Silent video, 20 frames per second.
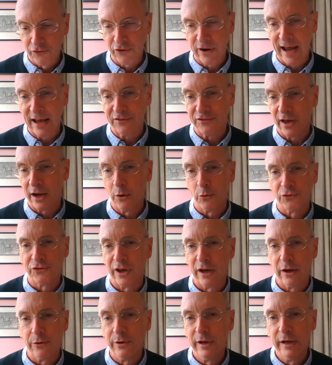address. I
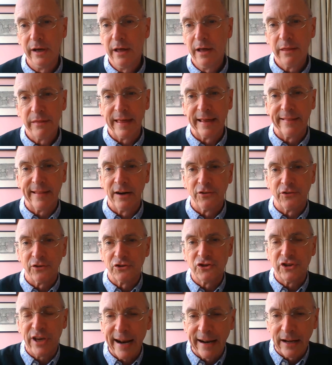also think there's
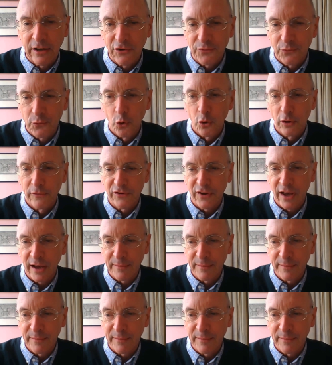a challenge for all of us.